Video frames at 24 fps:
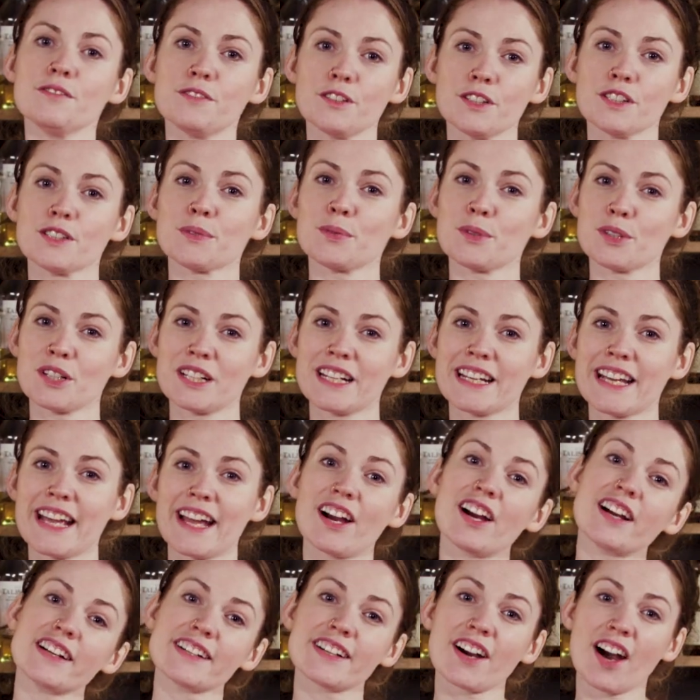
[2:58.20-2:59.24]
First, we're gonna
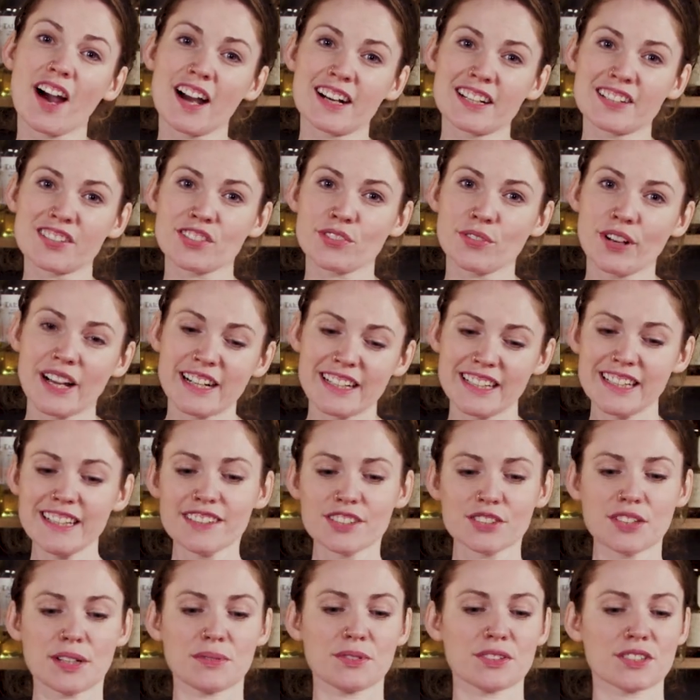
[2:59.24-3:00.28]
get our garnish ready.
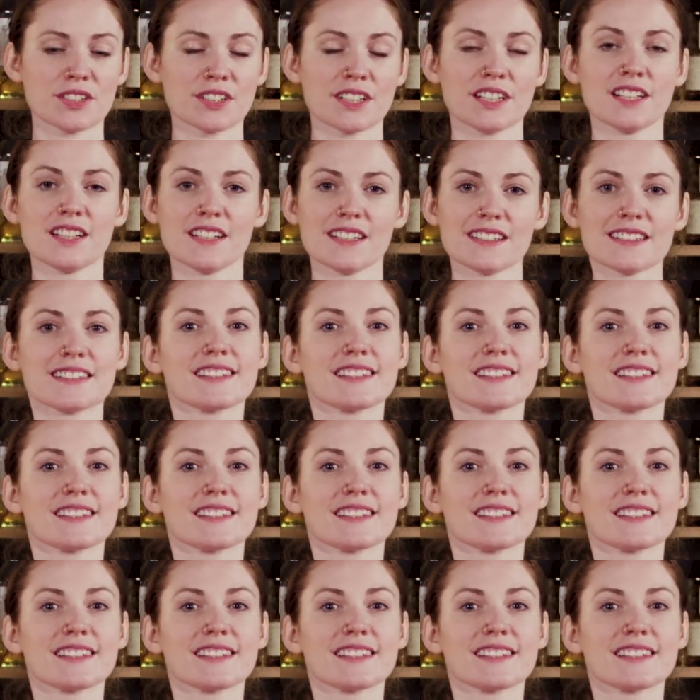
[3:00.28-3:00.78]
So I'm just gonna